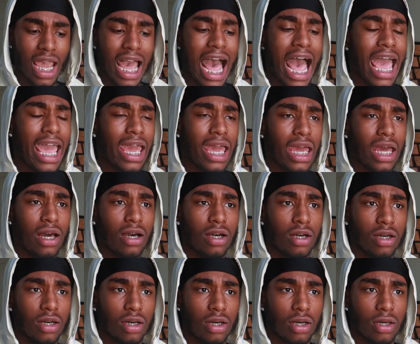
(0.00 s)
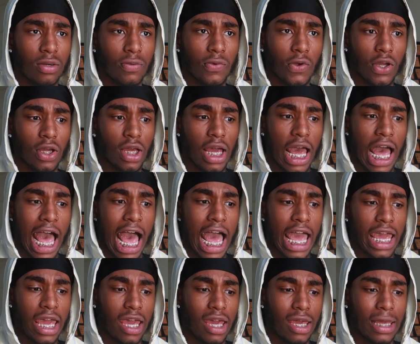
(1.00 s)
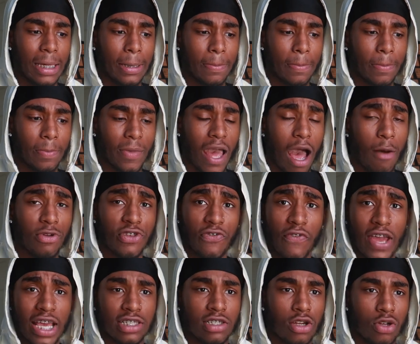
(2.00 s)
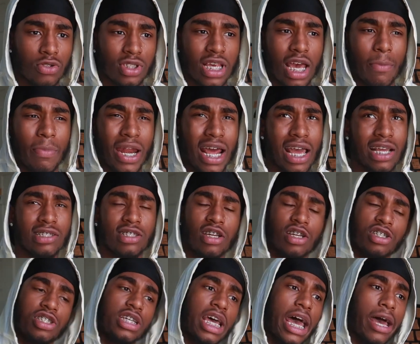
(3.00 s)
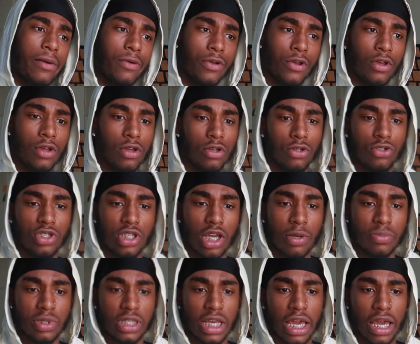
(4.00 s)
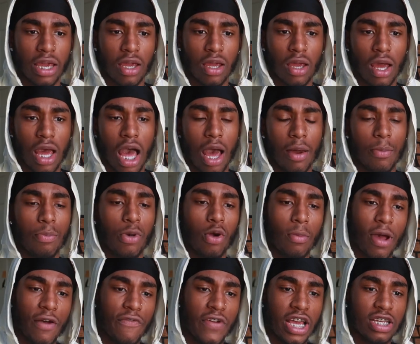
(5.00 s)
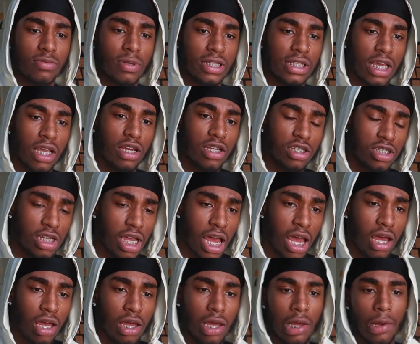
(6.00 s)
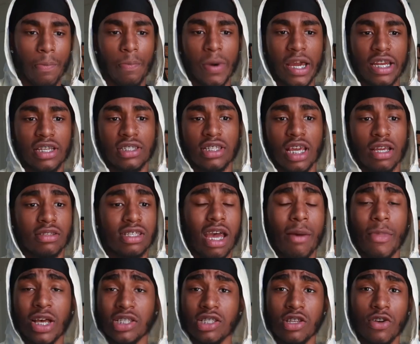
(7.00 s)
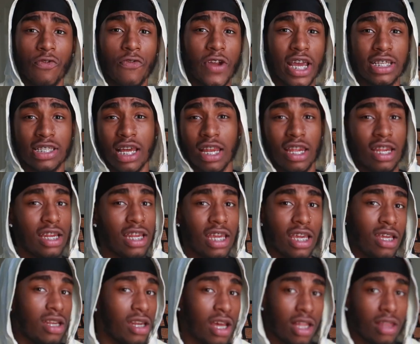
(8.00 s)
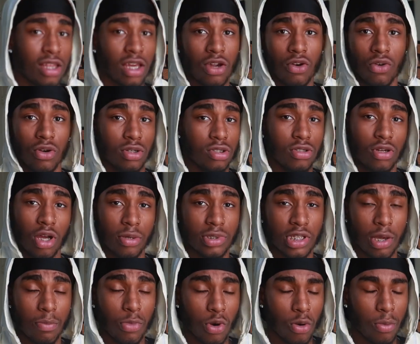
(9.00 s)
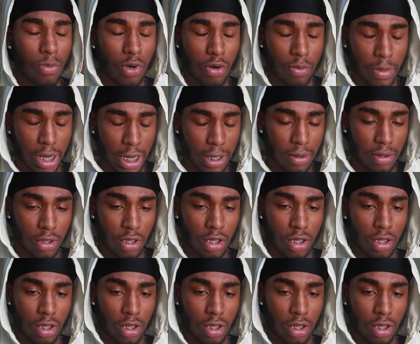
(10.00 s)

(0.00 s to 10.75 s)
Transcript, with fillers: I had uh I had I was fasting all the time, but I had took a shot. You see what I'm saying? I broke my fast by taking a shot. But at the same time, I still fast. I didn't eat nothing or, you know I'm saying, boom, boom, right?